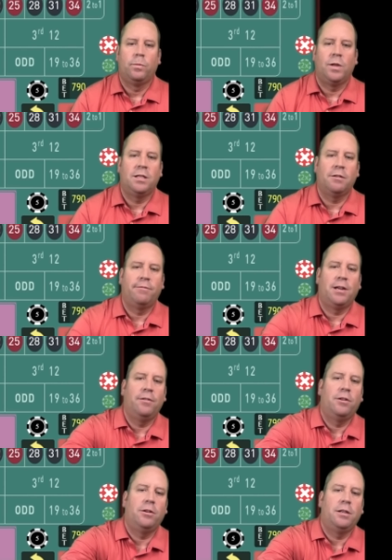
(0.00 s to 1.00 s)
That's a
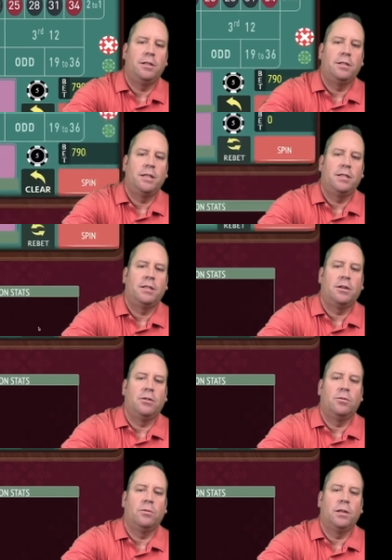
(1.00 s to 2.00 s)

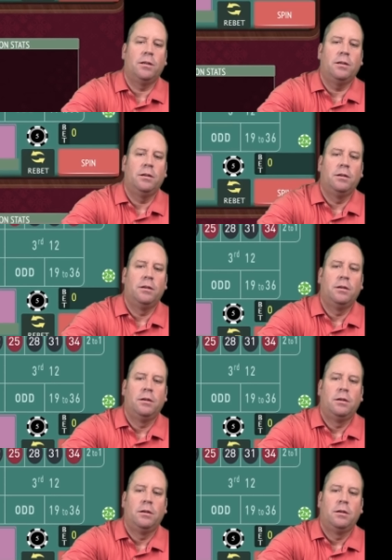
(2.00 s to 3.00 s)
$506 win.
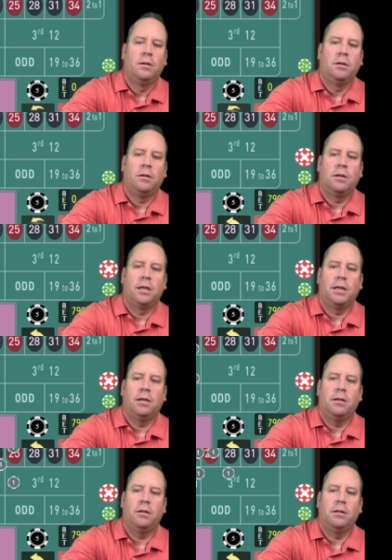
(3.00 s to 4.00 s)
Okay.